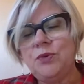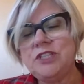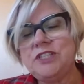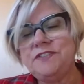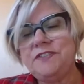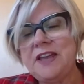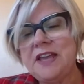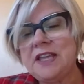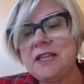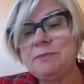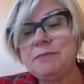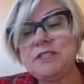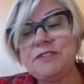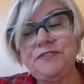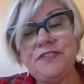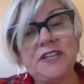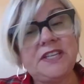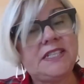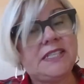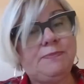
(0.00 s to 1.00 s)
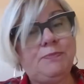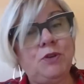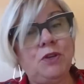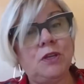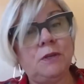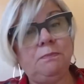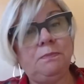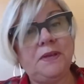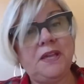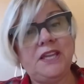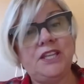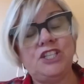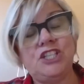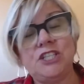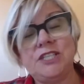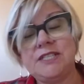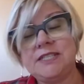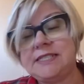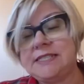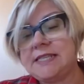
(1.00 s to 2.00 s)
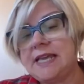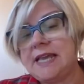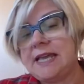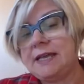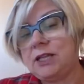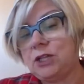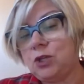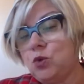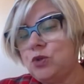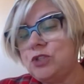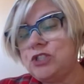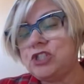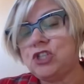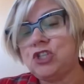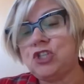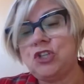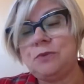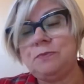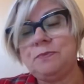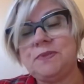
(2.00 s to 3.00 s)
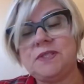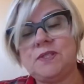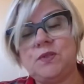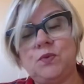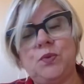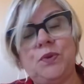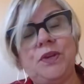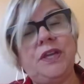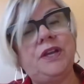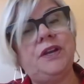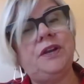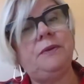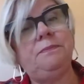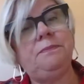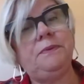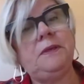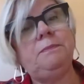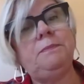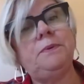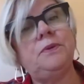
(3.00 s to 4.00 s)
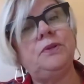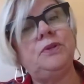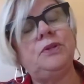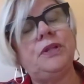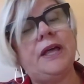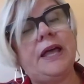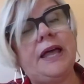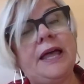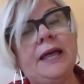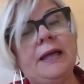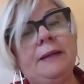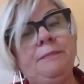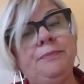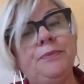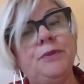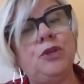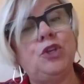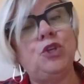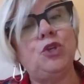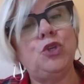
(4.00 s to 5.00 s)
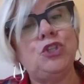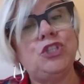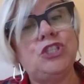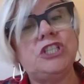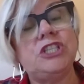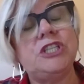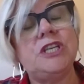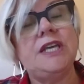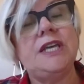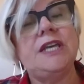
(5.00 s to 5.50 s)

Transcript: We developed Facebook pages, closed groups where people could